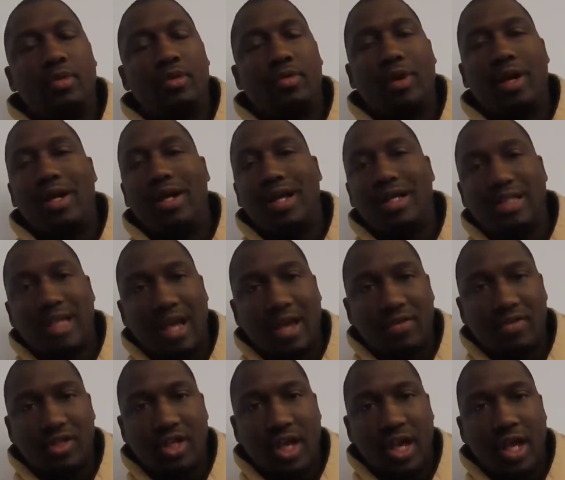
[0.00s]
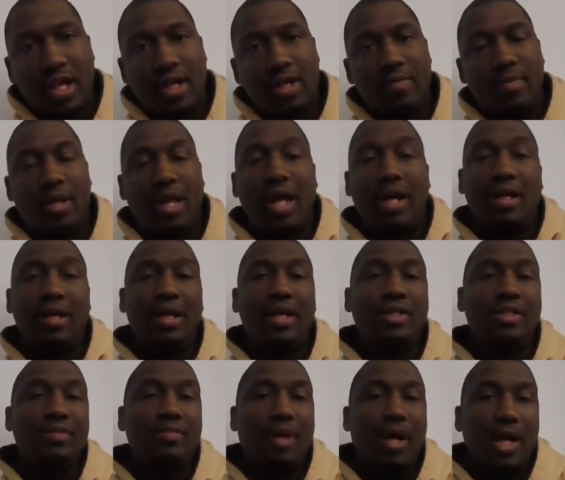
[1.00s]
Great Lakes have shad in them, a lot of
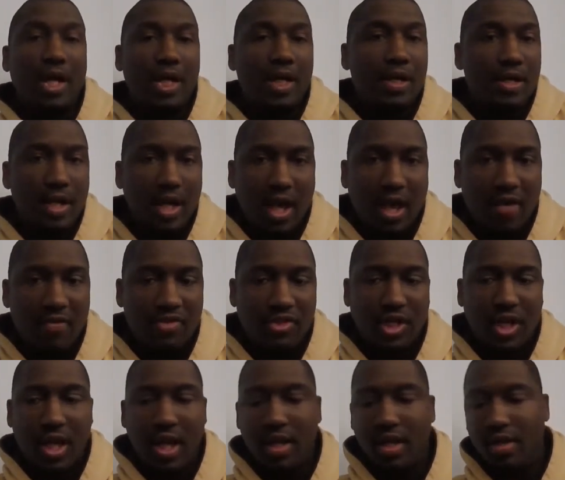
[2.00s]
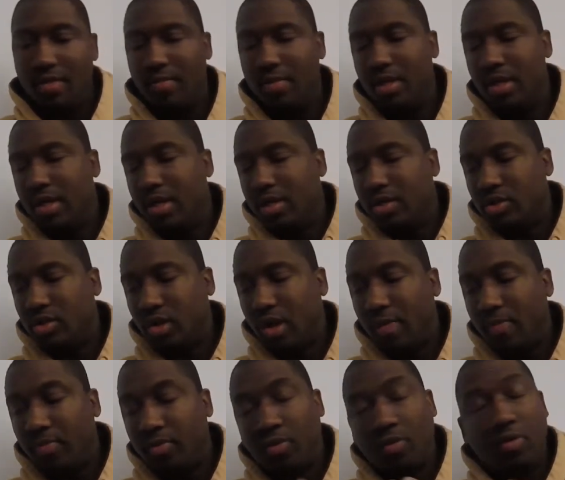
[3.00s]
lakes in my area have shad in them, so
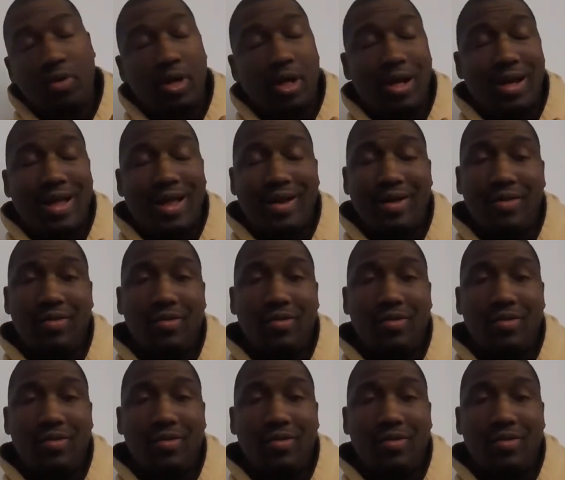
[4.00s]
I'm throwing a lot of